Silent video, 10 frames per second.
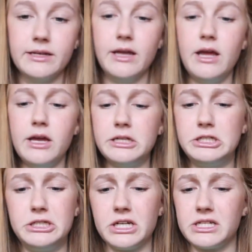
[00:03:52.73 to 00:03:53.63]
and
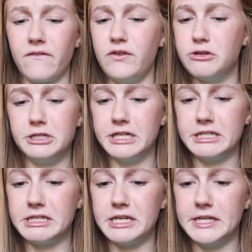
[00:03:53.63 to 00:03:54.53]
there's a few chia
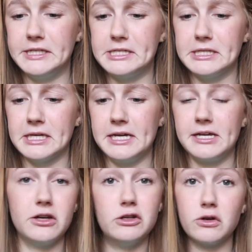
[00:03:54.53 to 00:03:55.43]
seeds and like
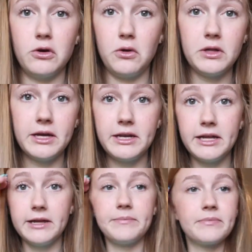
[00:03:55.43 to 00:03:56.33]
granola in
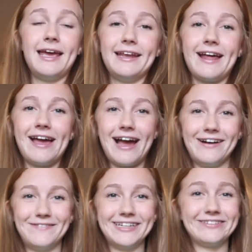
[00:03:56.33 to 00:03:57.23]
it. And I
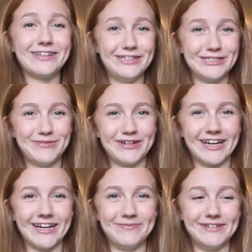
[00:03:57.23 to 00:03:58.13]
have my reusable
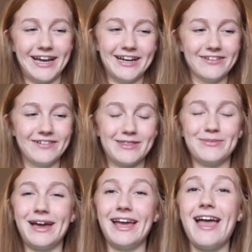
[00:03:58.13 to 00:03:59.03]
cup now with
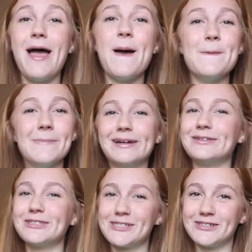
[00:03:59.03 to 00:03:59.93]
my
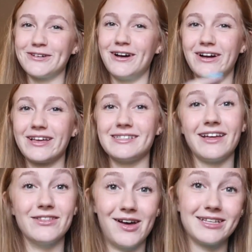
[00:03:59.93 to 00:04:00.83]
metal straw because
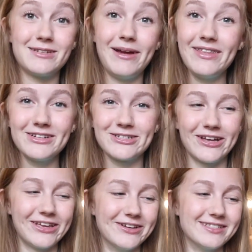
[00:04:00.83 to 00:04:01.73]
I lost my other
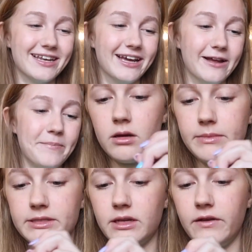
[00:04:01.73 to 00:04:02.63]
straw that goes in it. Um,
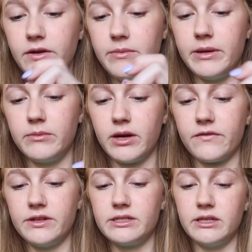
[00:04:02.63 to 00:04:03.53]
it's not a very big
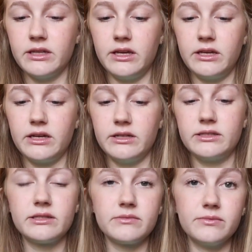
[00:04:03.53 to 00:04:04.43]
breakfast and like
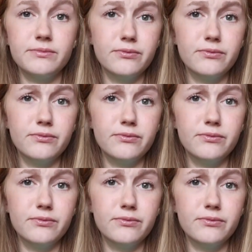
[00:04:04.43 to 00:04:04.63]
it's